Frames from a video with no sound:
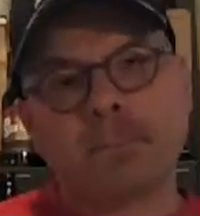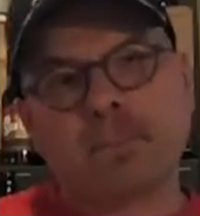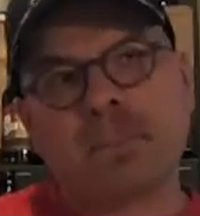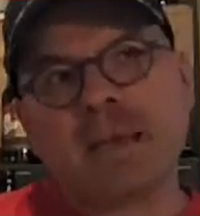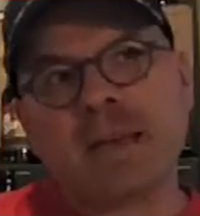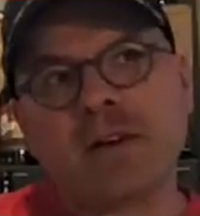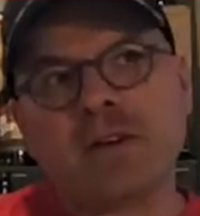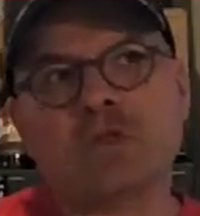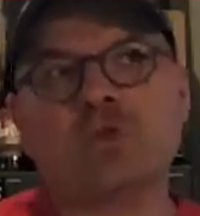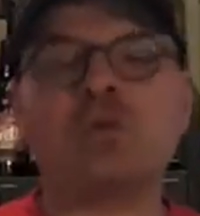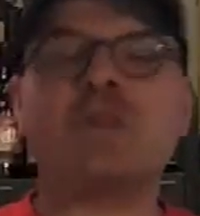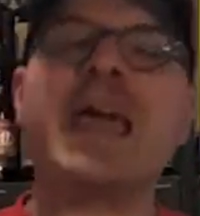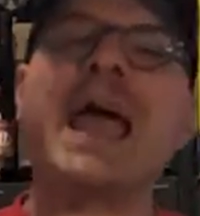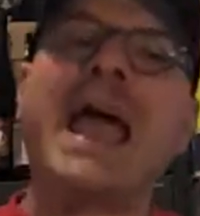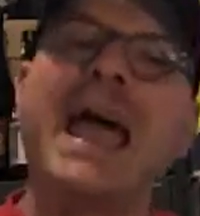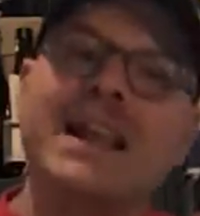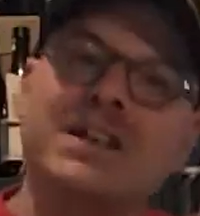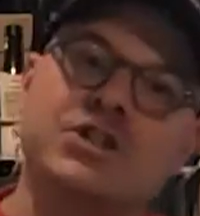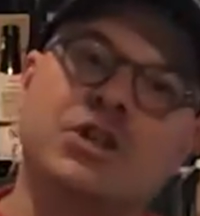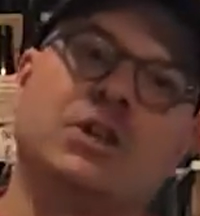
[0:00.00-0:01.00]
beers with
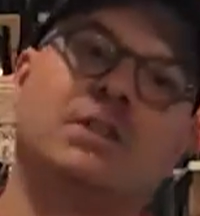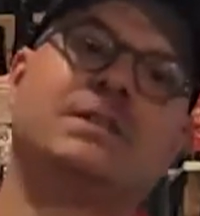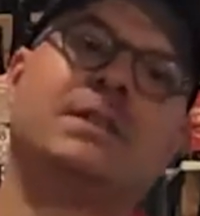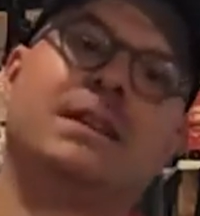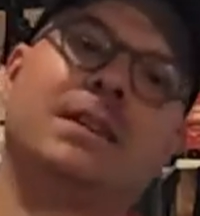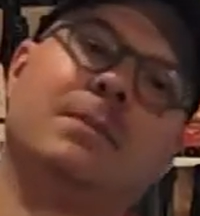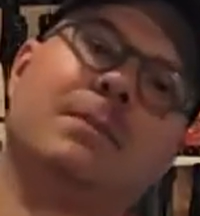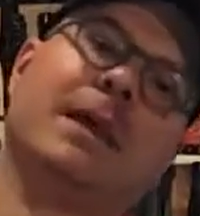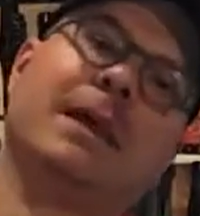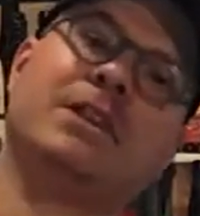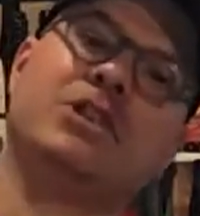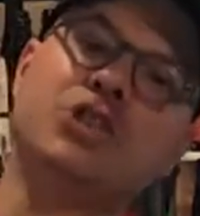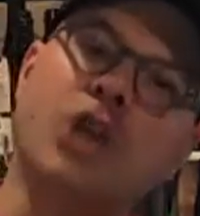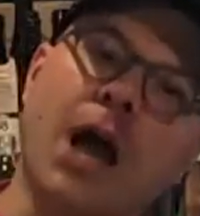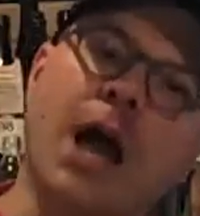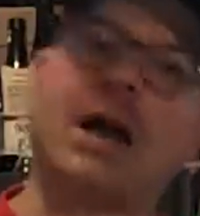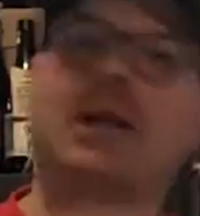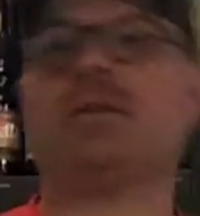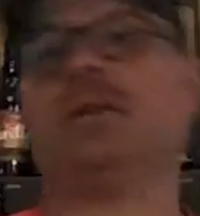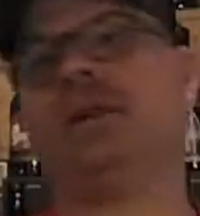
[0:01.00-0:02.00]
adjuncts in them like
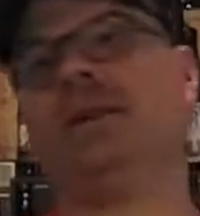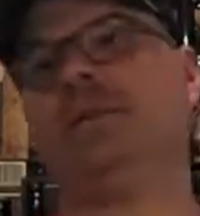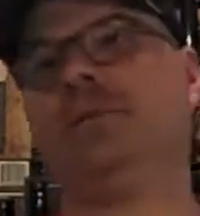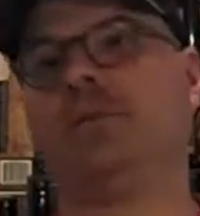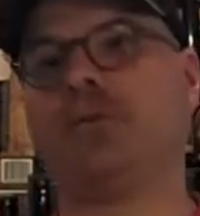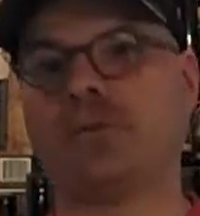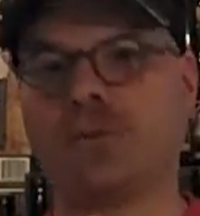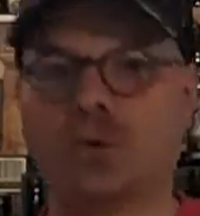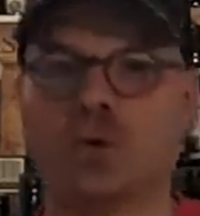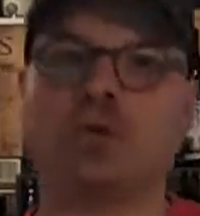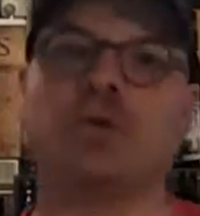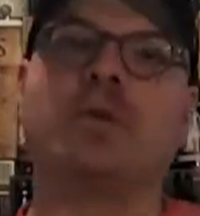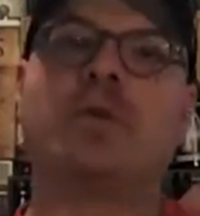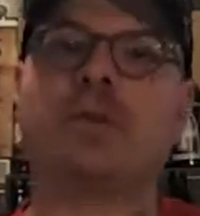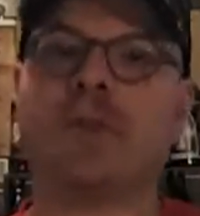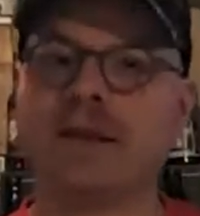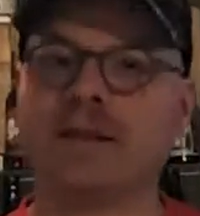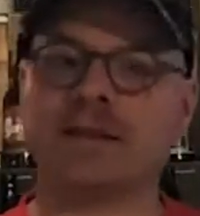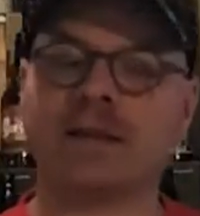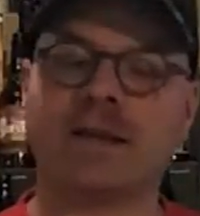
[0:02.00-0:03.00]
chocolate and fruit and
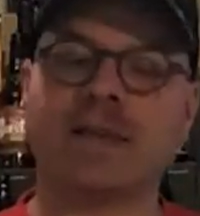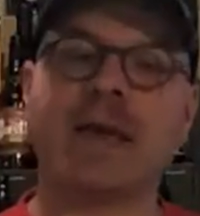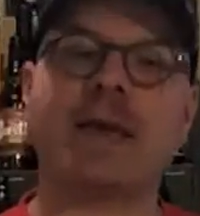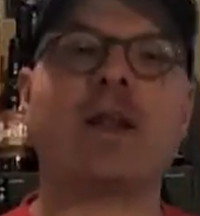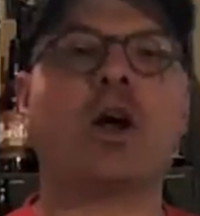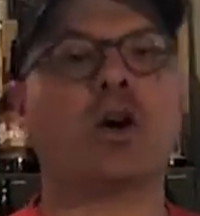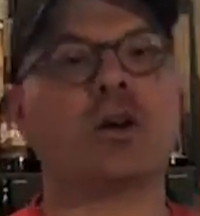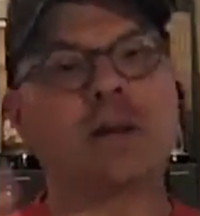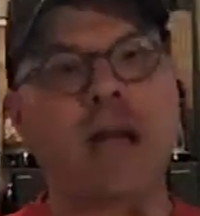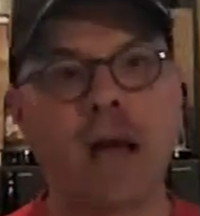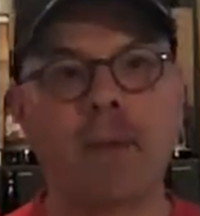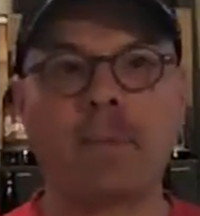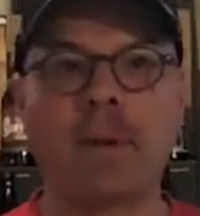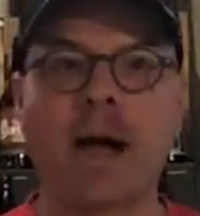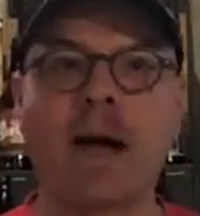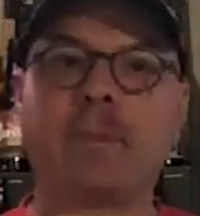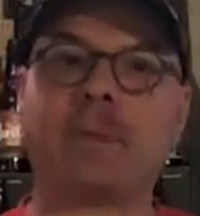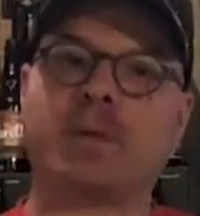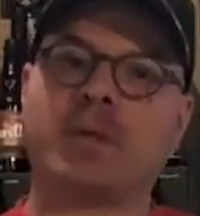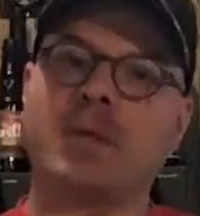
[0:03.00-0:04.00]
things like that are not
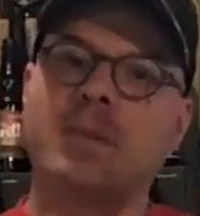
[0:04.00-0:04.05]
popular.